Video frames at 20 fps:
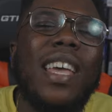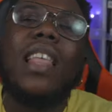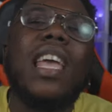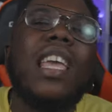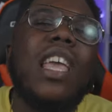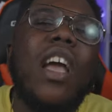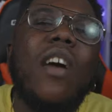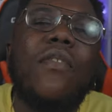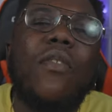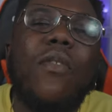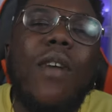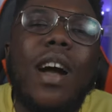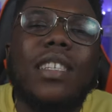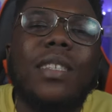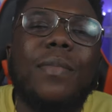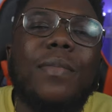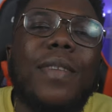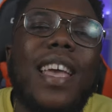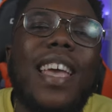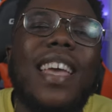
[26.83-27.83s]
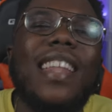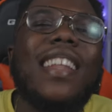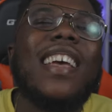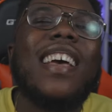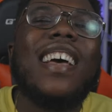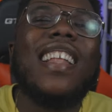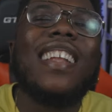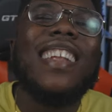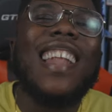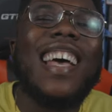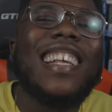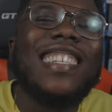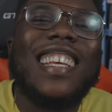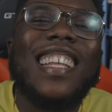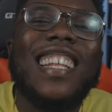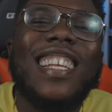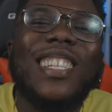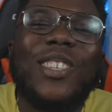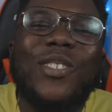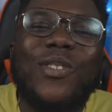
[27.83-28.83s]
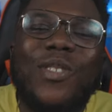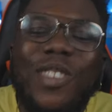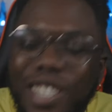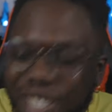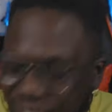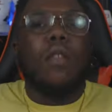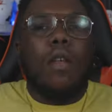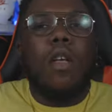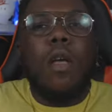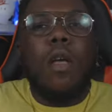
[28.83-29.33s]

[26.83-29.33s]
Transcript: Thank y'all for watching, man. Let's get into it